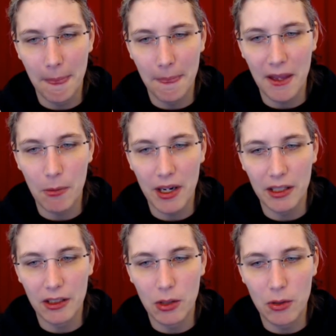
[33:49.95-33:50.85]
there were
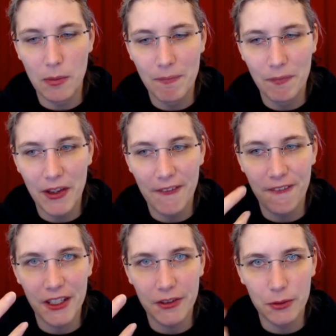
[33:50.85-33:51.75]
no
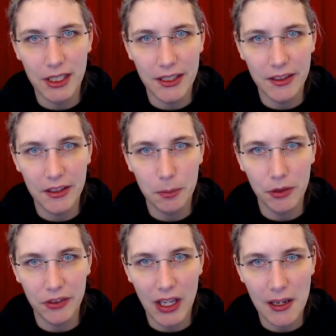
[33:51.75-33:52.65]
fixed releases per
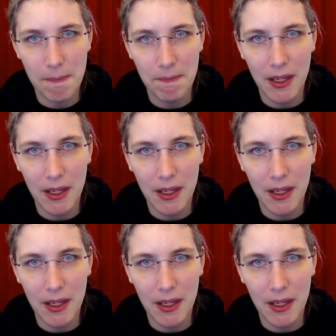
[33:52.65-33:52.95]
se.